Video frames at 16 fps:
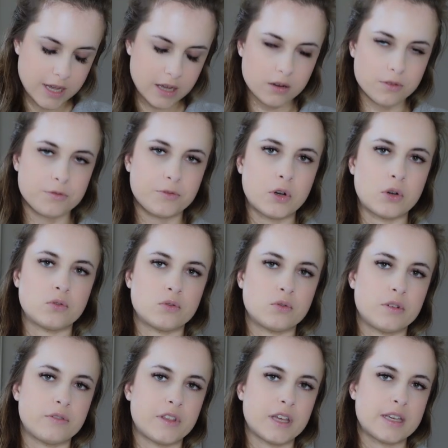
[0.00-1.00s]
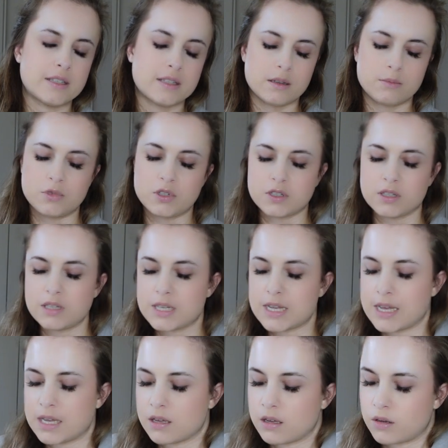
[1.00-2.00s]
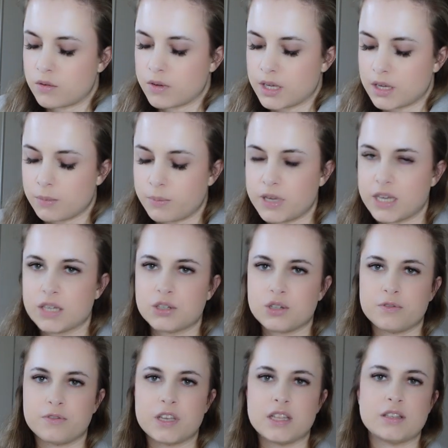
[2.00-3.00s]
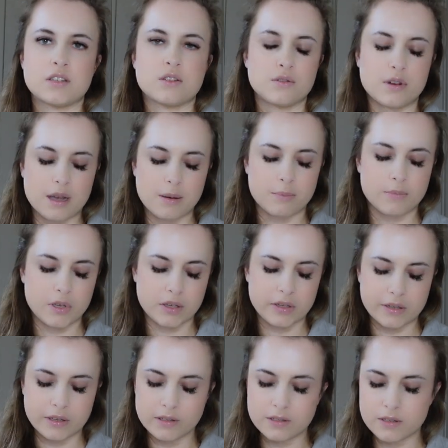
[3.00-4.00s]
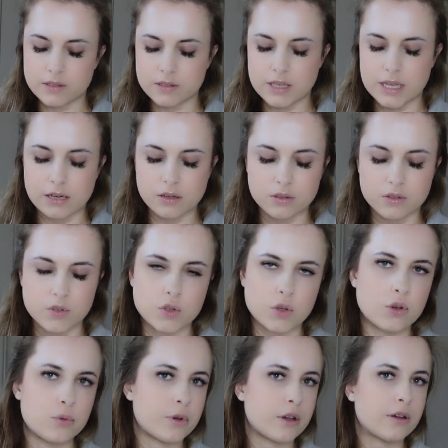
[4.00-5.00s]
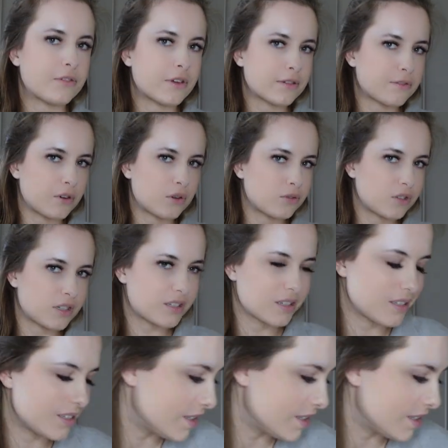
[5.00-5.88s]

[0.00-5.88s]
Unfold all of these. I'm just going to take a quick picture for Instagram because they look so perfect folded.